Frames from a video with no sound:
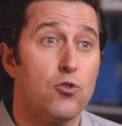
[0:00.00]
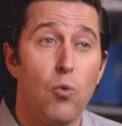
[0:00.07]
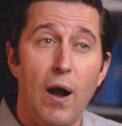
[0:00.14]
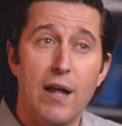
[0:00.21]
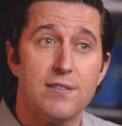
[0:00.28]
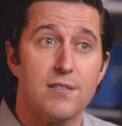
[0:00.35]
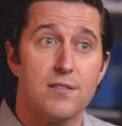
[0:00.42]

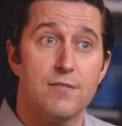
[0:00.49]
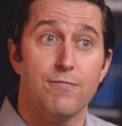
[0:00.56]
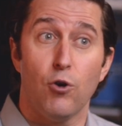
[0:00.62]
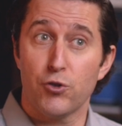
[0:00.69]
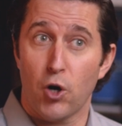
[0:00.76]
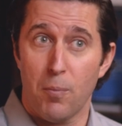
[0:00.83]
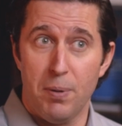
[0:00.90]
threats,
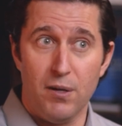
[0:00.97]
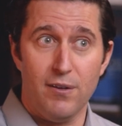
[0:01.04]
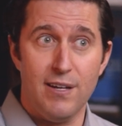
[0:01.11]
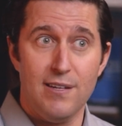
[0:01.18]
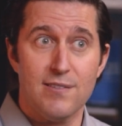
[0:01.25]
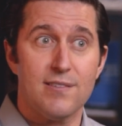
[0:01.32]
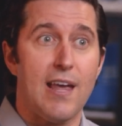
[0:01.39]

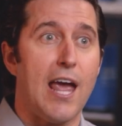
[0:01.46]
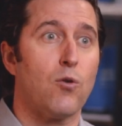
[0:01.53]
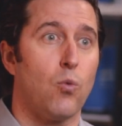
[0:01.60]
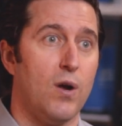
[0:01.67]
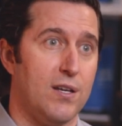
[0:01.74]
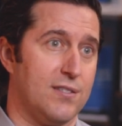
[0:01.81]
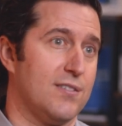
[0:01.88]
vulnerabilities,
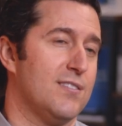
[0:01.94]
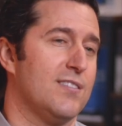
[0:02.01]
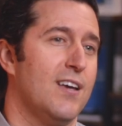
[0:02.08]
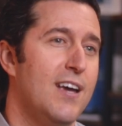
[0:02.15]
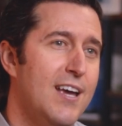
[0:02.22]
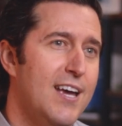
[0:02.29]
and risks.